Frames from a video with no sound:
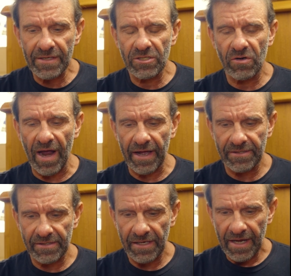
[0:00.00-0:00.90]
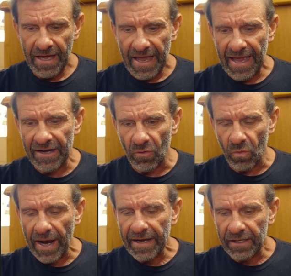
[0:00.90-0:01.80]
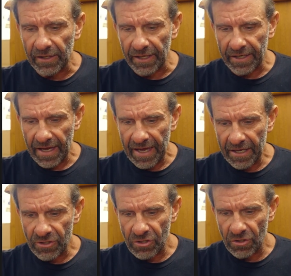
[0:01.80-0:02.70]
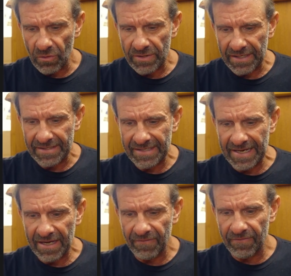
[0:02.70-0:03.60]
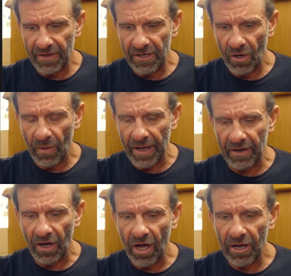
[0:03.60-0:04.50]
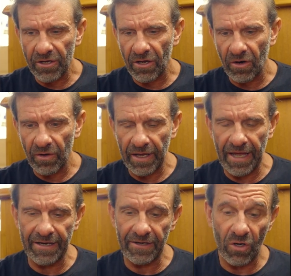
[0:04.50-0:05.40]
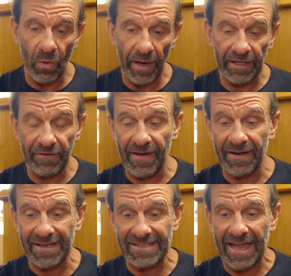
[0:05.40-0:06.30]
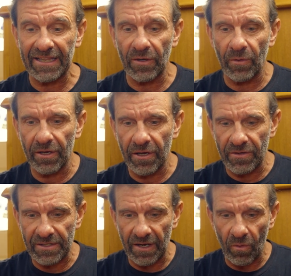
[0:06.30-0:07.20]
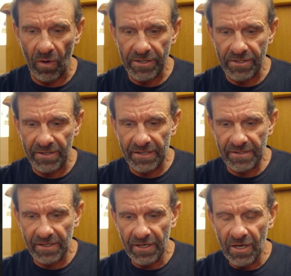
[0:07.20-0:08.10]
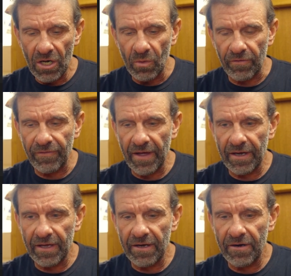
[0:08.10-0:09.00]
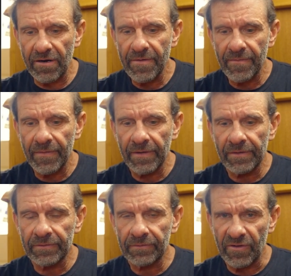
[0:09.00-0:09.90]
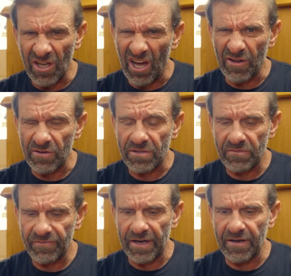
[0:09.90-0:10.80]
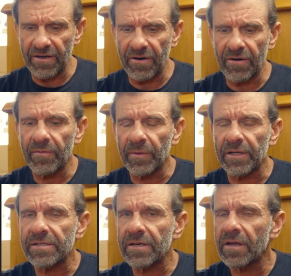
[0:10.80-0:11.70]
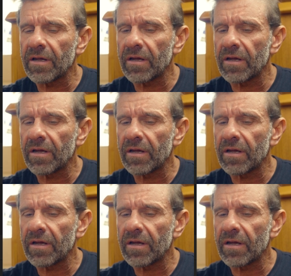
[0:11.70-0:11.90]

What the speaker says: these tracks and right click and choose sync video and audio. And it quickly found exactly where it goes. Now watch this. We're fading here. The audio is faded here, but listen.